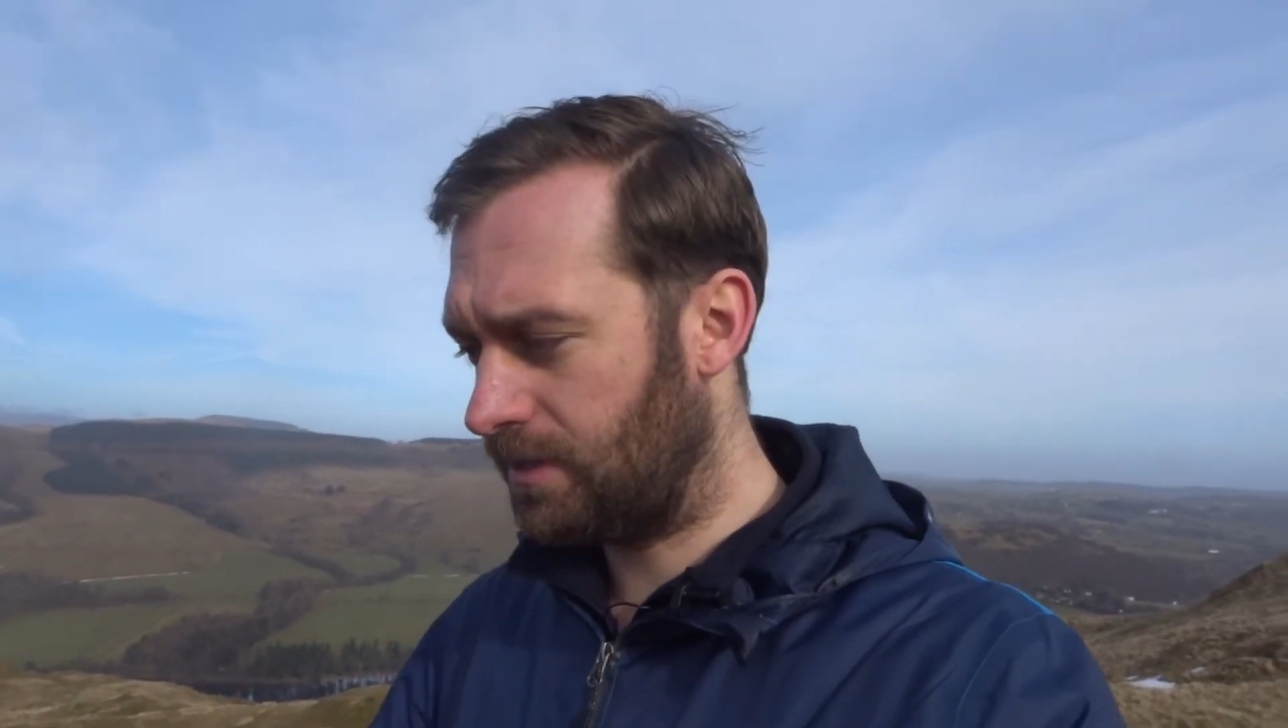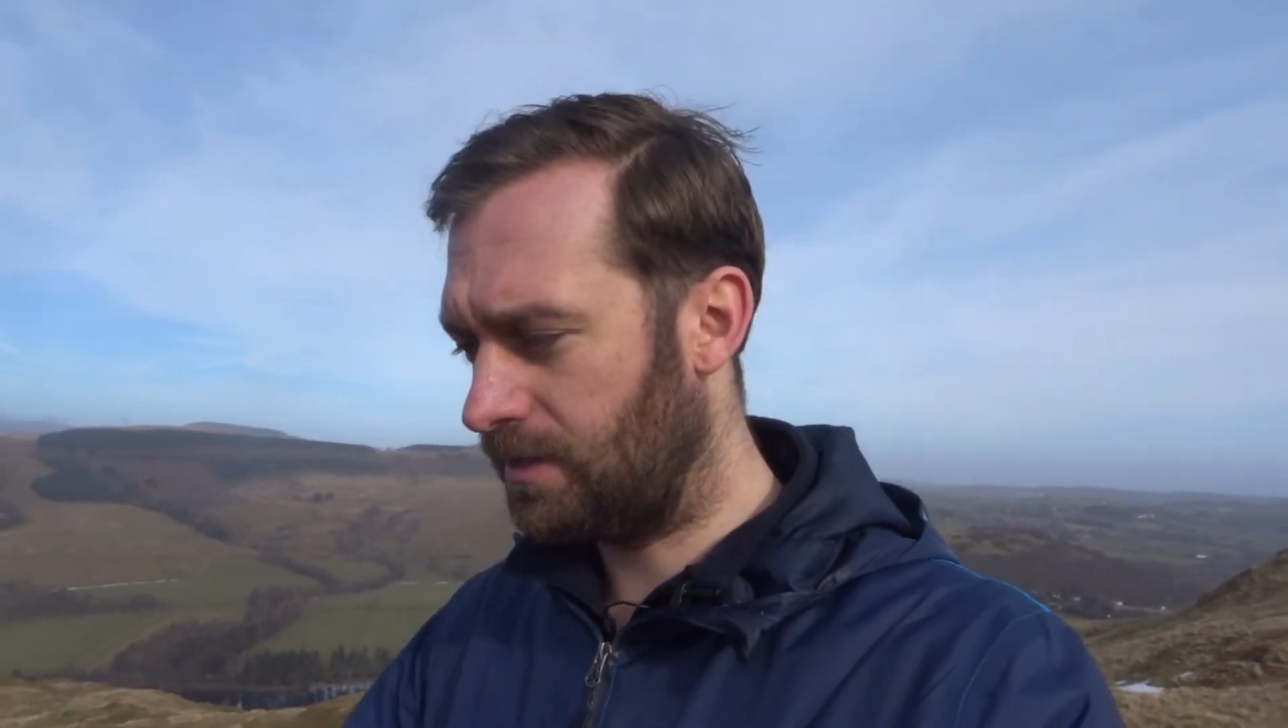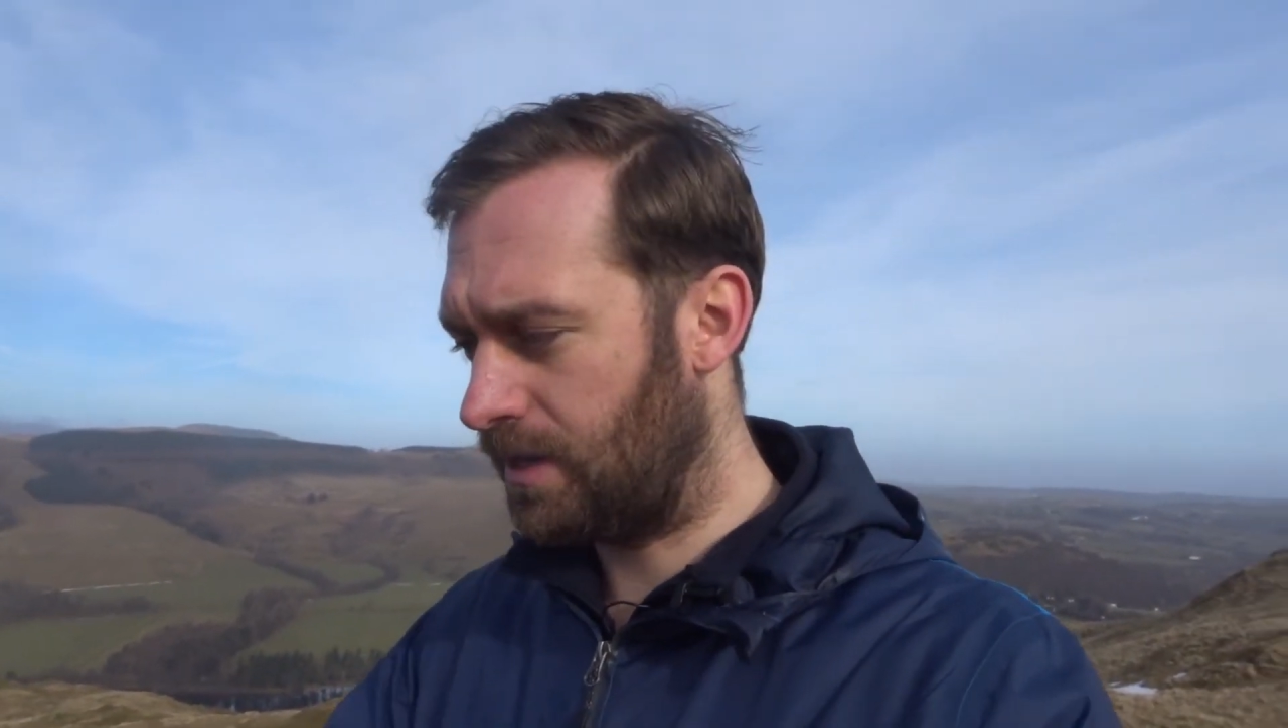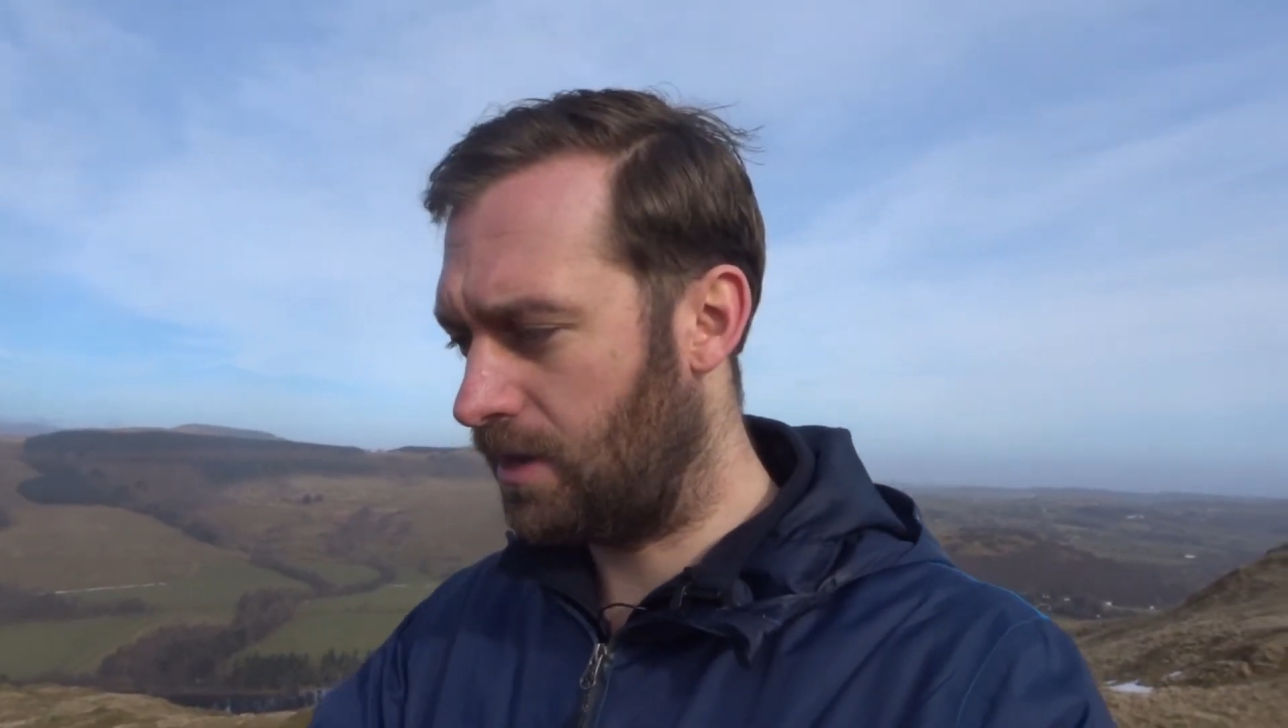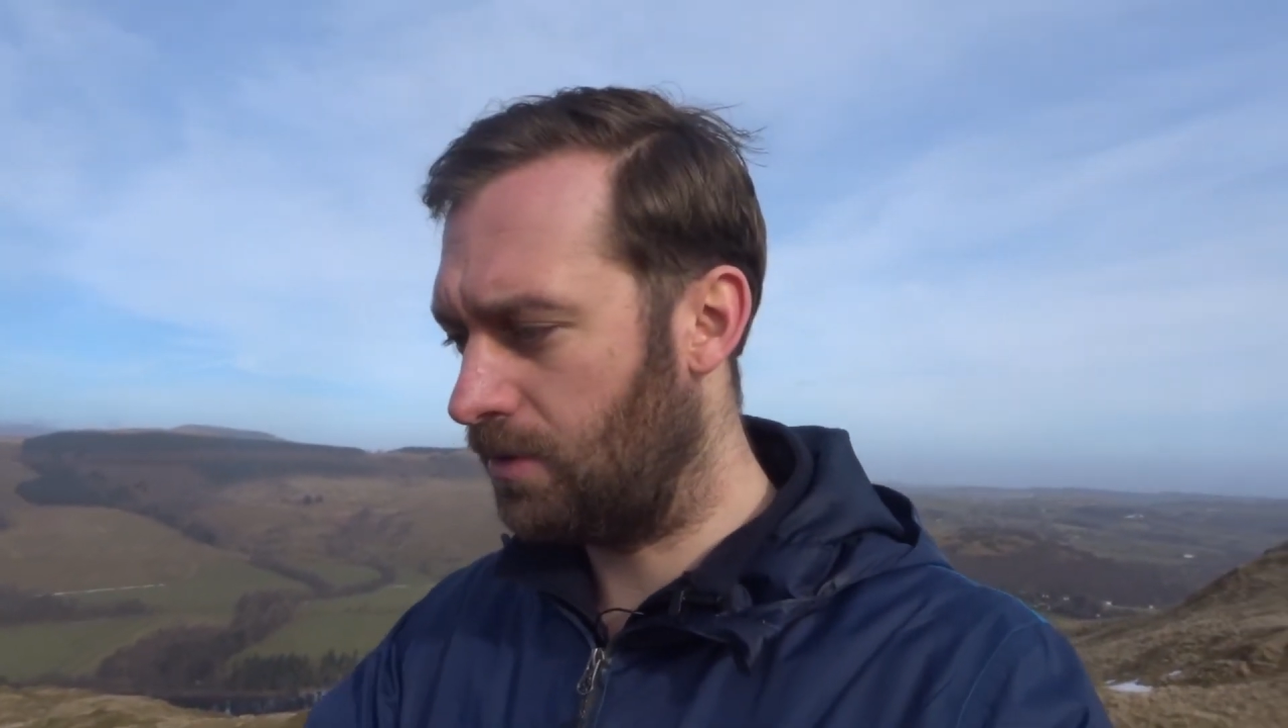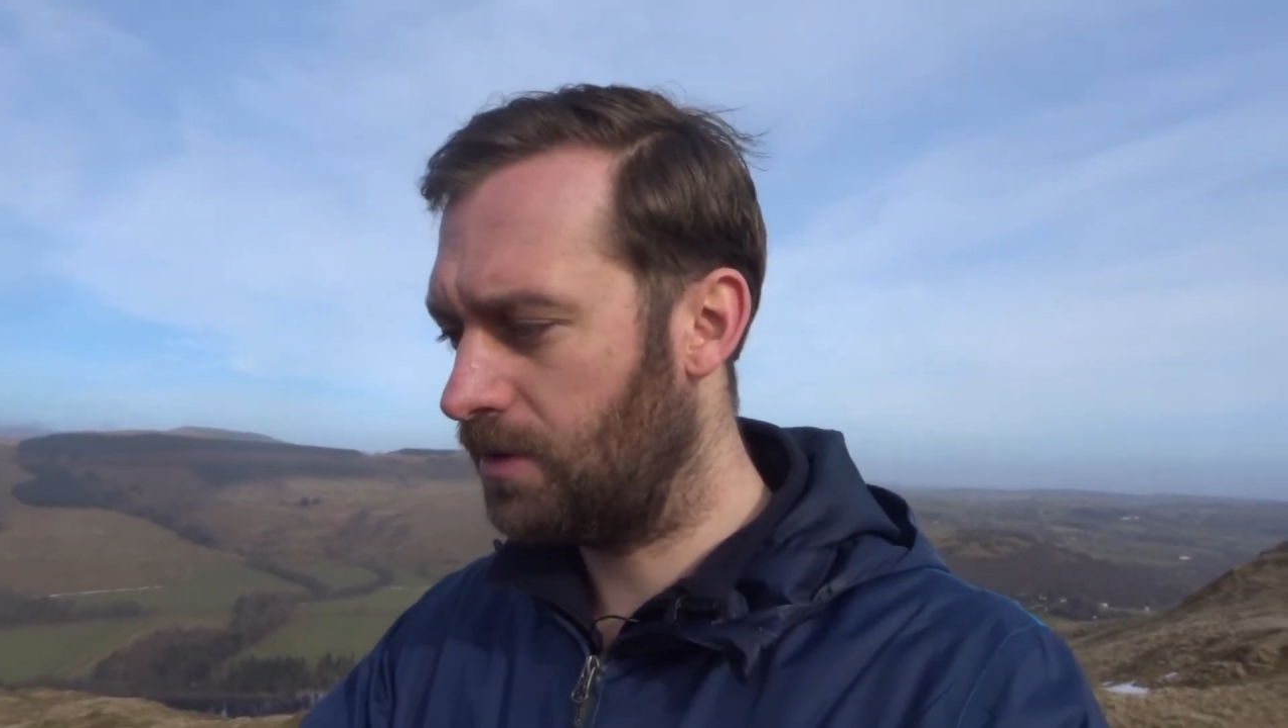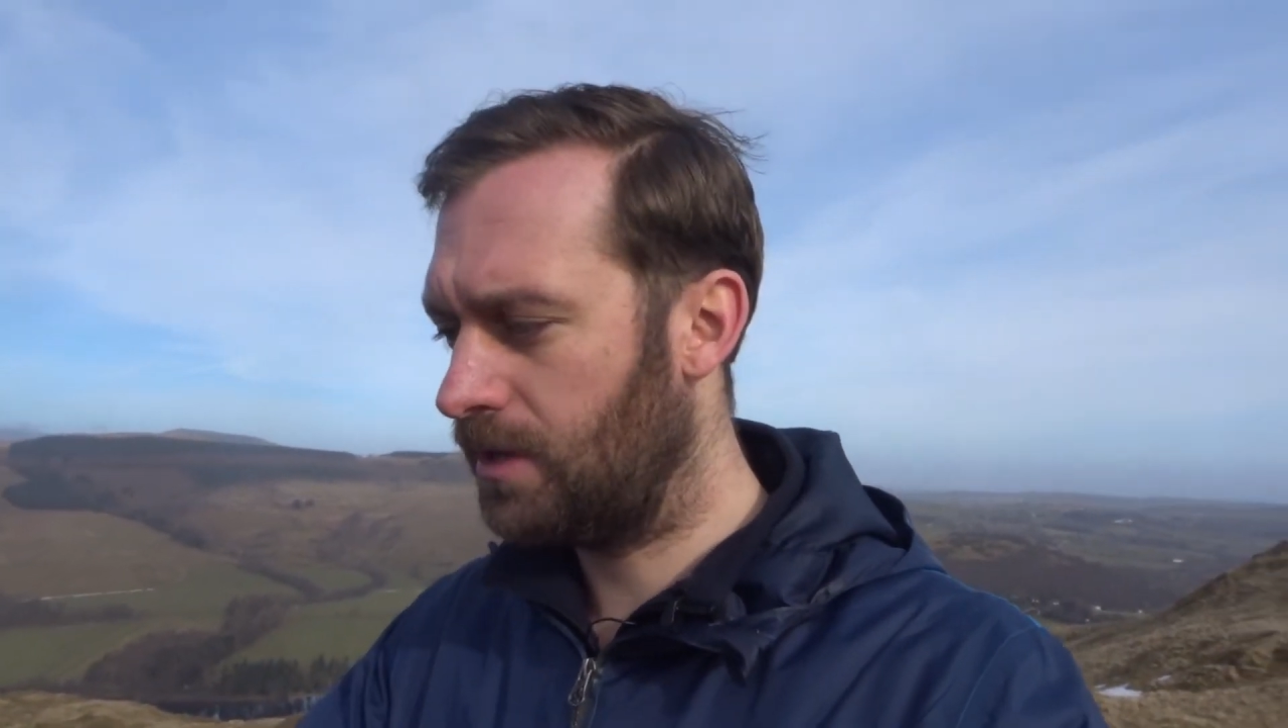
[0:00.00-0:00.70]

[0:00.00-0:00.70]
now,